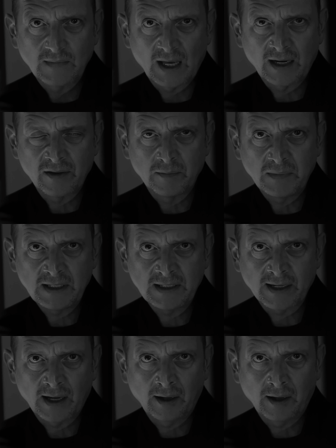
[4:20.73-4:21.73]
And in the
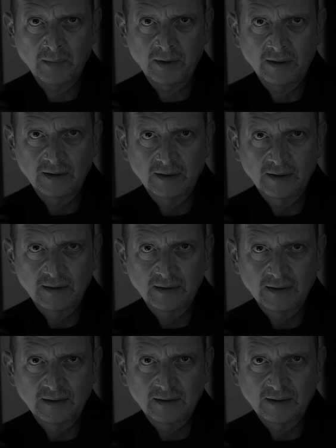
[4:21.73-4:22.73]
meantime,
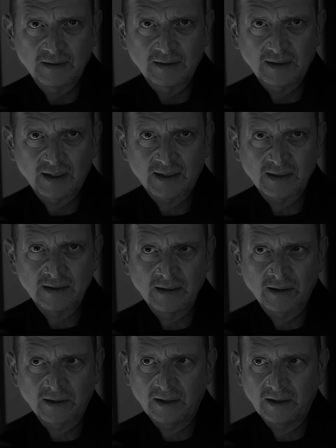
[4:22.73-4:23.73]
I did
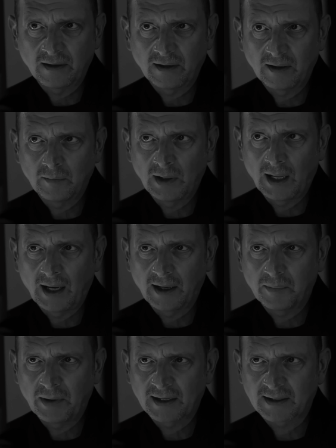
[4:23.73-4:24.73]
not hear him
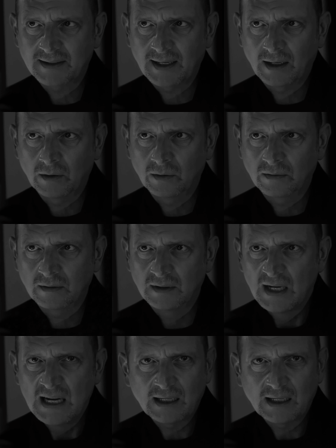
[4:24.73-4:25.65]
lie back down.